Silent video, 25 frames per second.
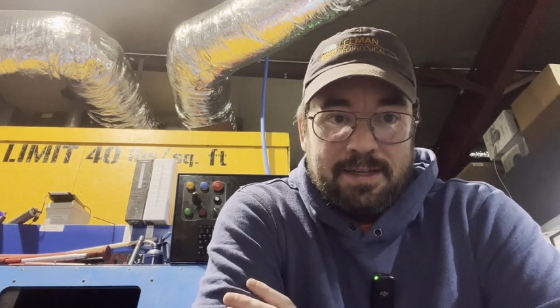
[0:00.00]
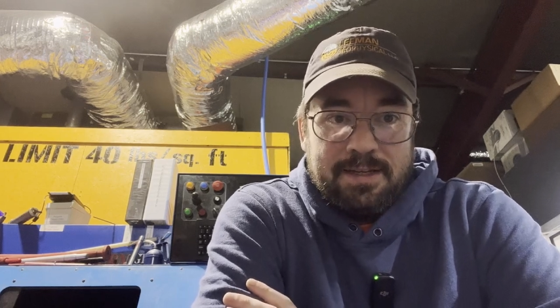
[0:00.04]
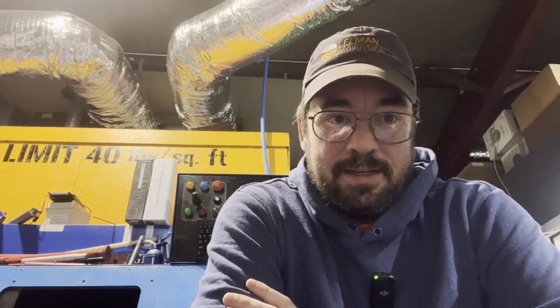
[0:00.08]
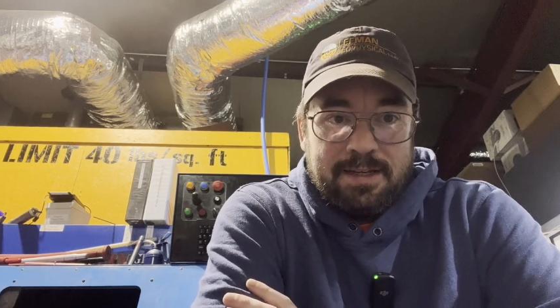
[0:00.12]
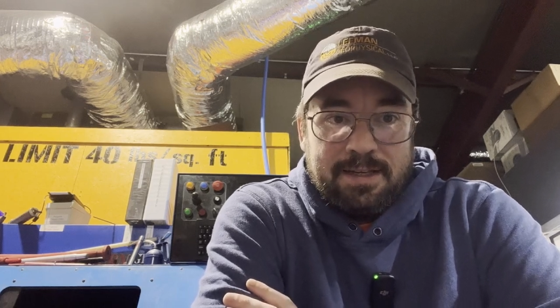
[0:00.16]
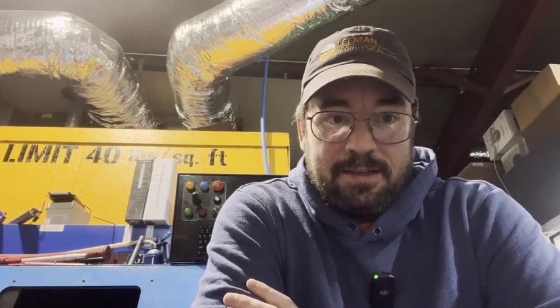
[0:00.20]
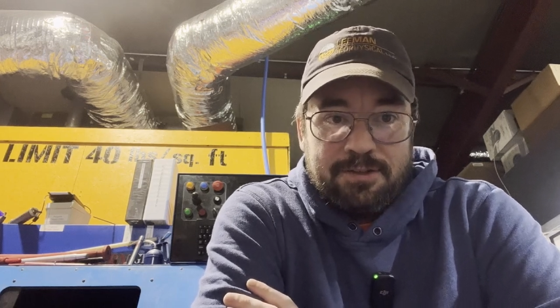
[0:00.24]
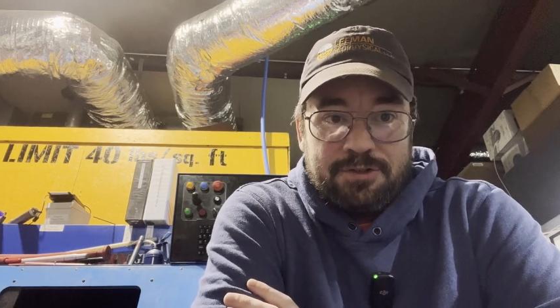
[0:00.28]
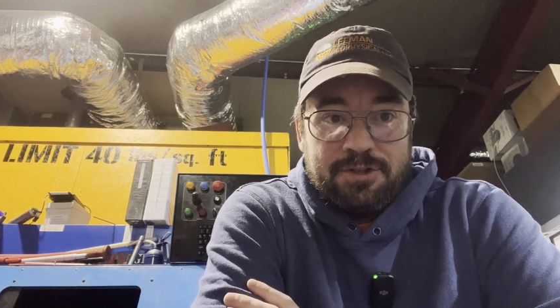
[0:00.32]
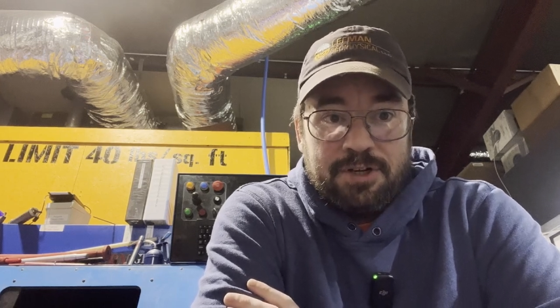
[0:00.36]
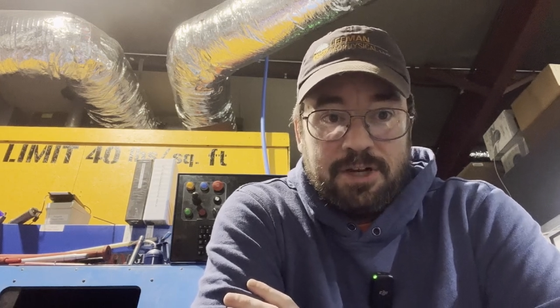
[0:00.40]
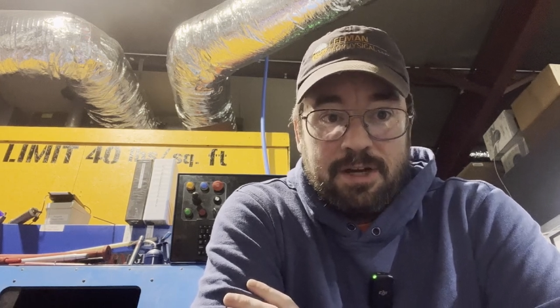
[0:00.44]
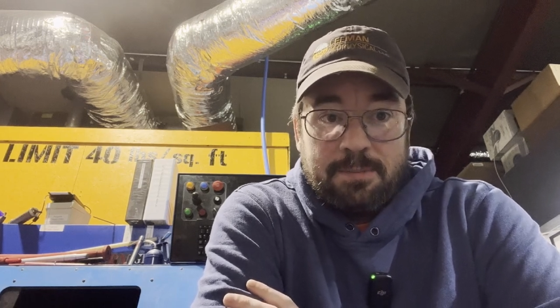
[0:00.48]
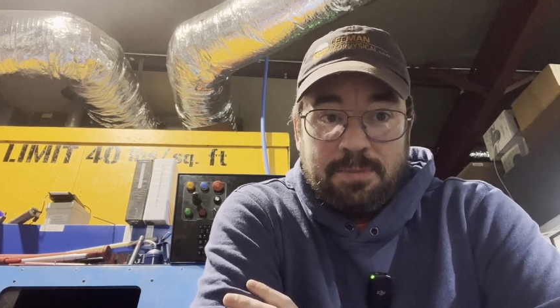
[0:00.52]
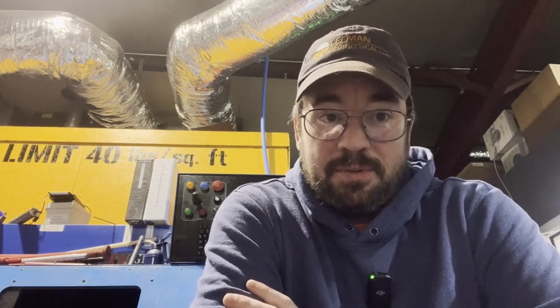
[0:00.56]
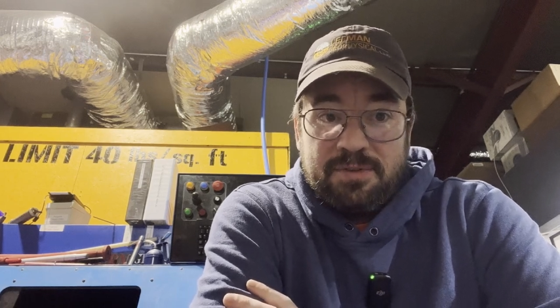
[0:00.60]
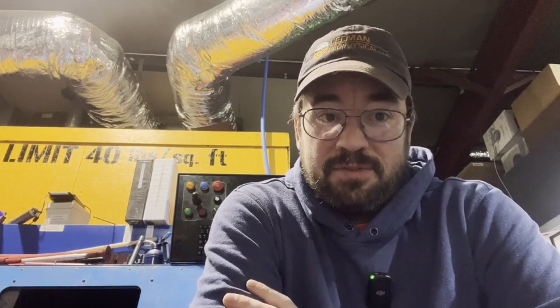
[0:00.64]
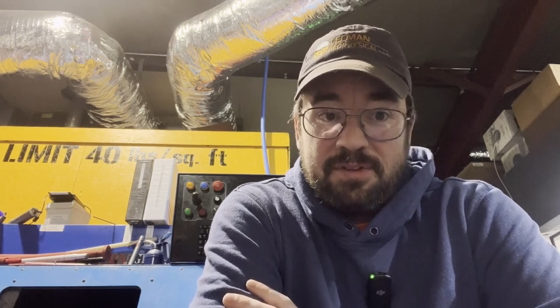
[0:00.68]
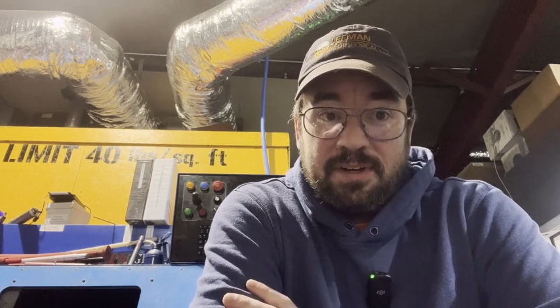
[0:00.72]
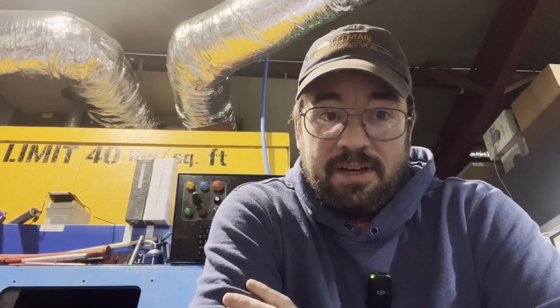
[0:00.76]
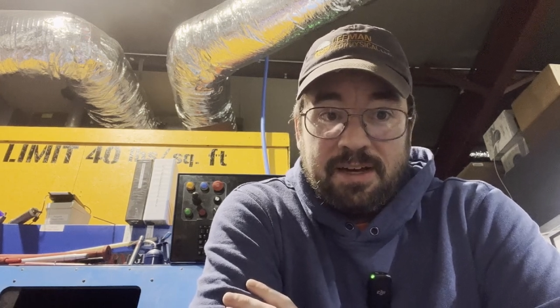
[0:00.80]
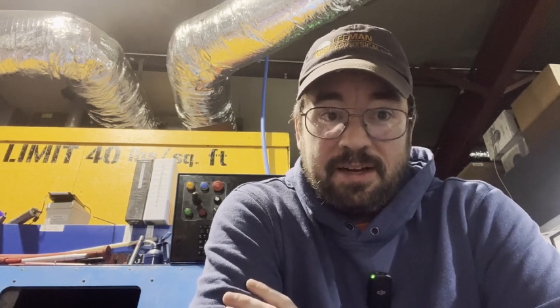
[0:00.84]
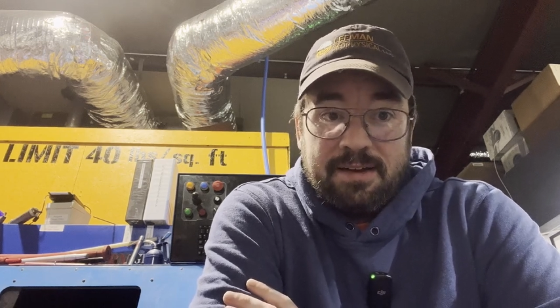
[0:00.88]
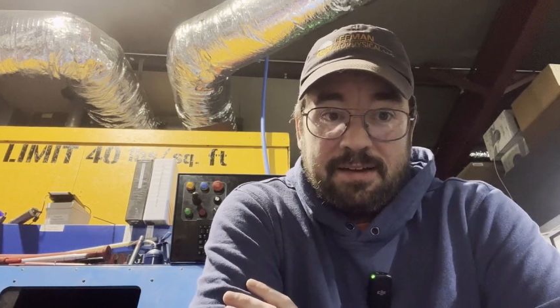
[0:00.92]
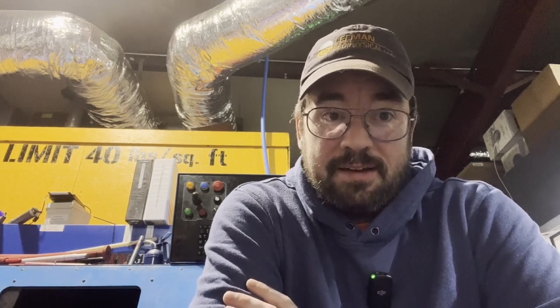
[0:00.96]
Now the shop
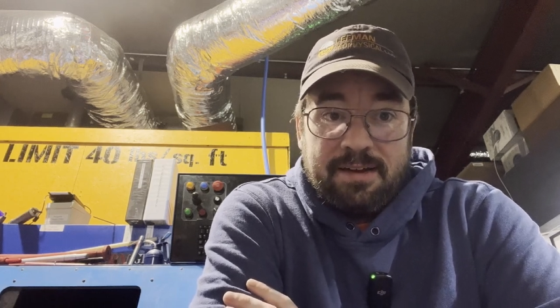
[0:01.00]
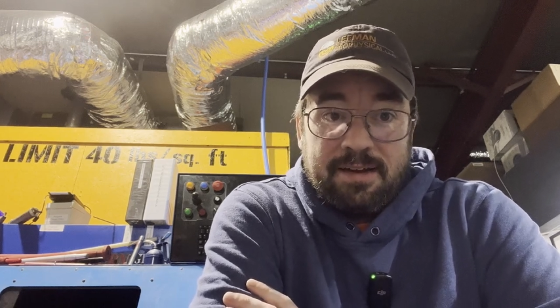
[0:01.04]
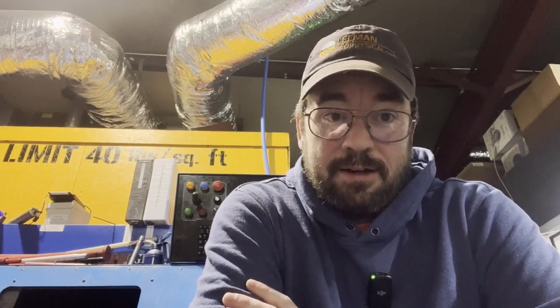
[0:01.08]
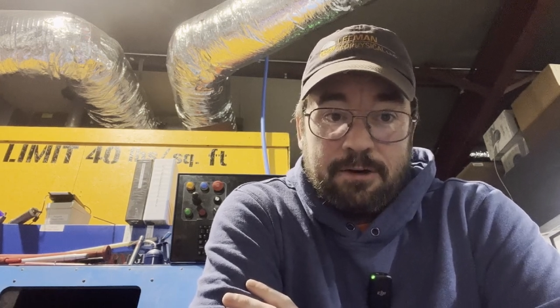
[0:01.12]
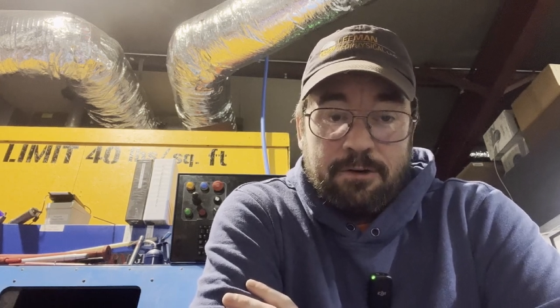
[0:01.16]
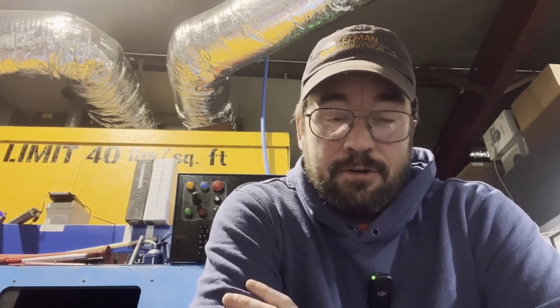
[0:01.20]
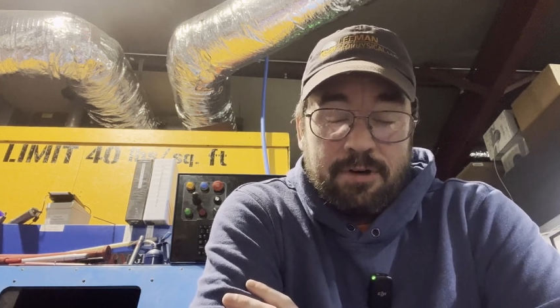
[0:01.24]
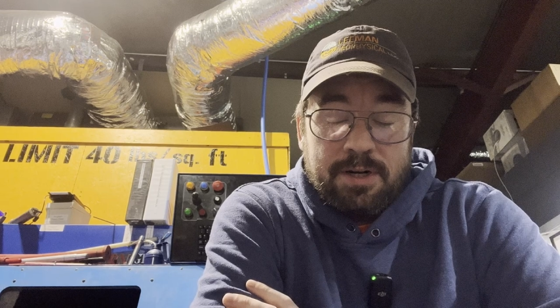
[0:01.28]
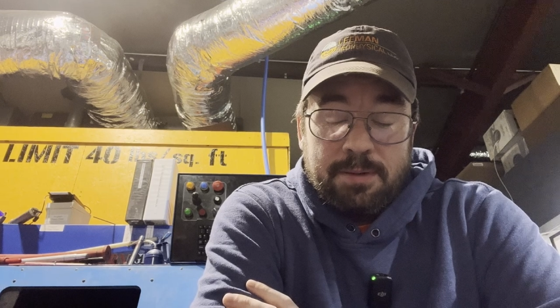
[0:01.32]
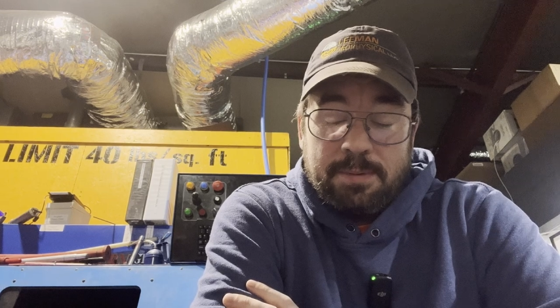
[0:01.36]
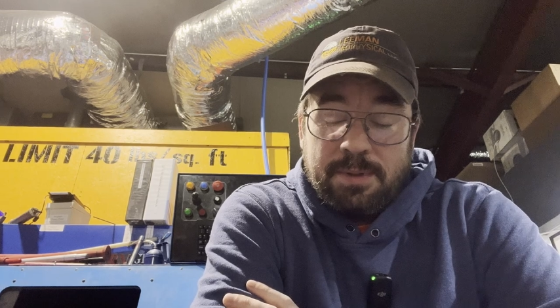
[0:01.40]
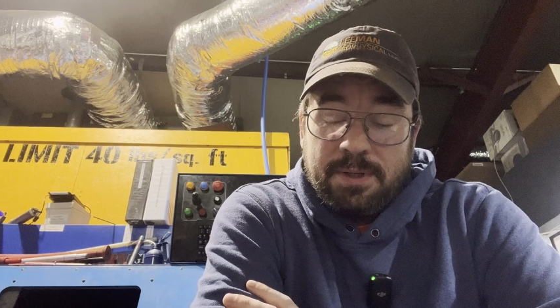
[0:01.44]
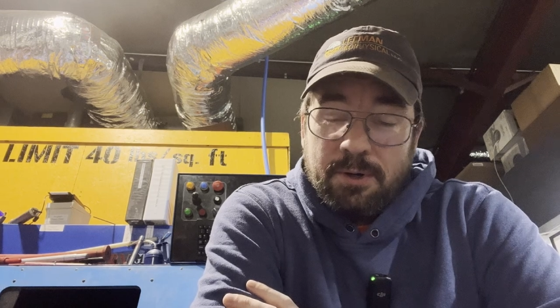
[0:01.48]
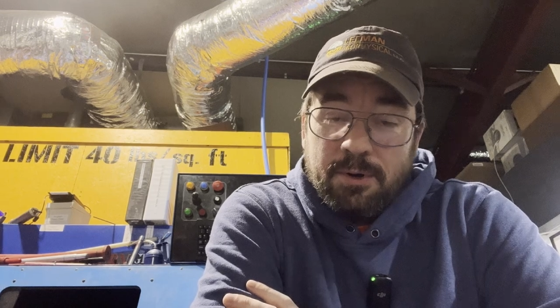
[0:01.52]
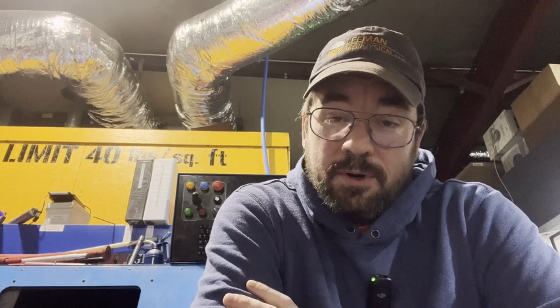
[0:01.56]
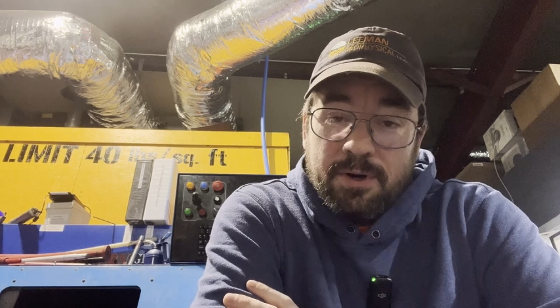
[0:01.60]
is not incredibly